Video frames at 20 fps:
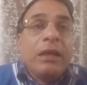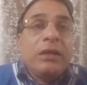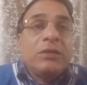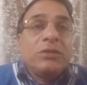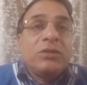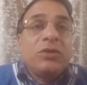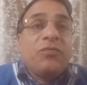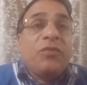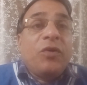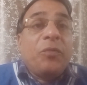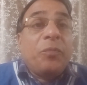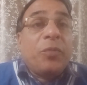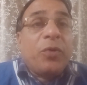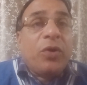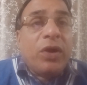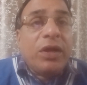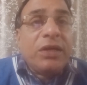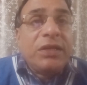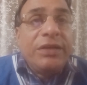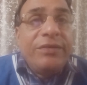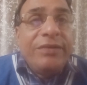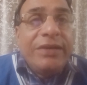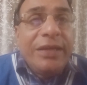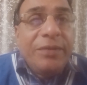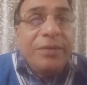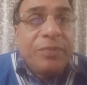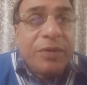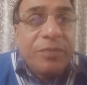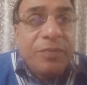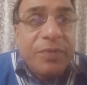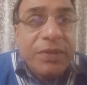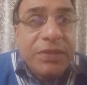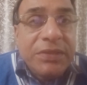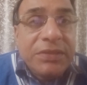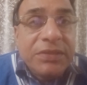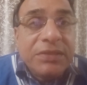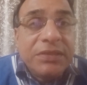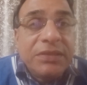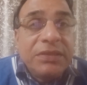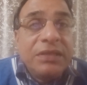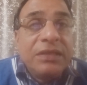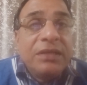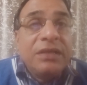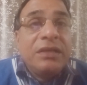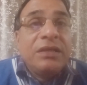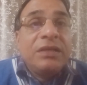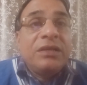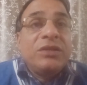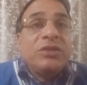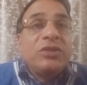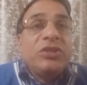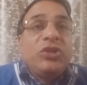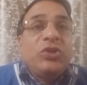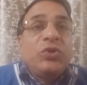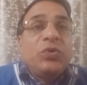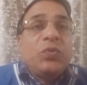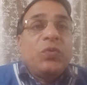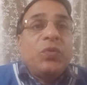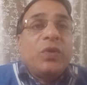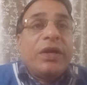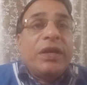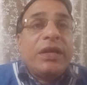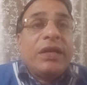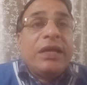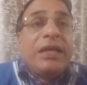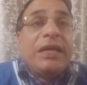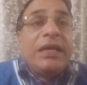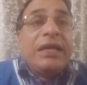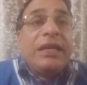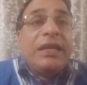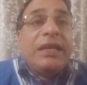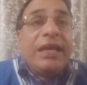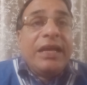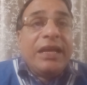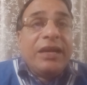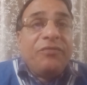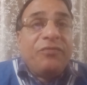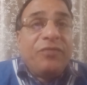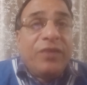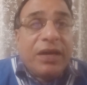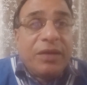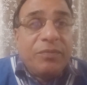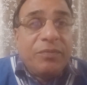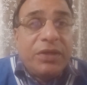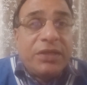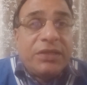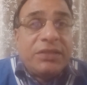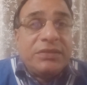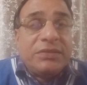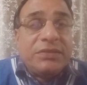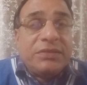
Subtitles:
So for productivity purpose, you work like a farmer.